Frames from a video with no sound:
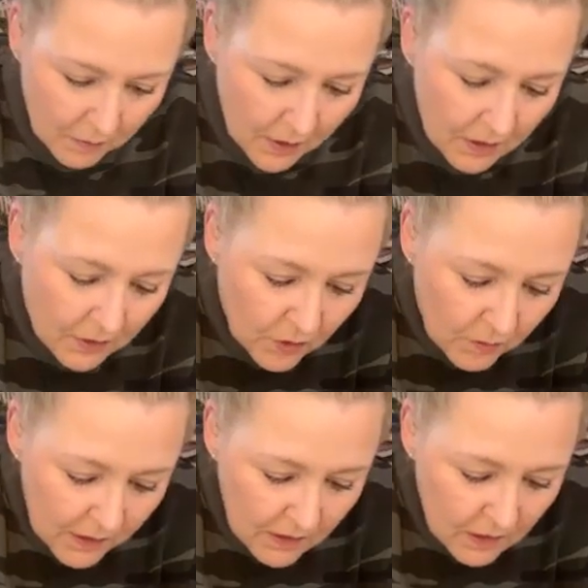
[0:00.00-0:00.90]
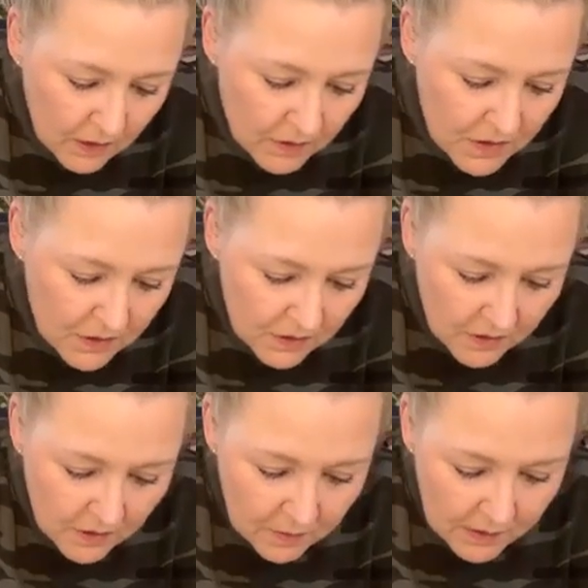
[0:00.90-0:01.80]
Put a little bit
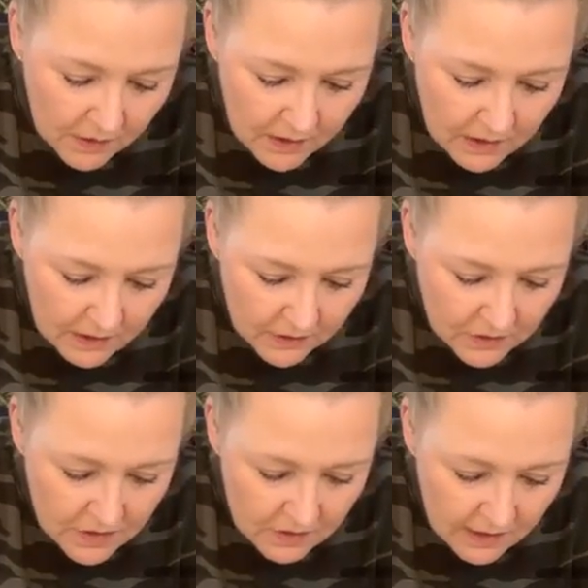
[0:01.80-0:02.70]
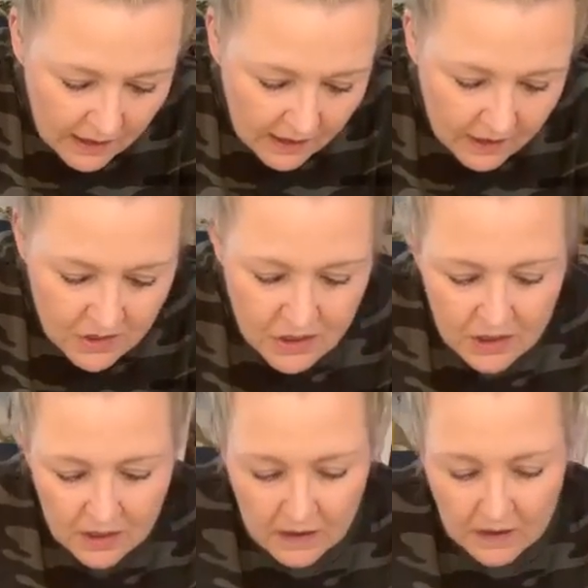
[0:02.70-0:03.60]
closer, but not clear to the edge.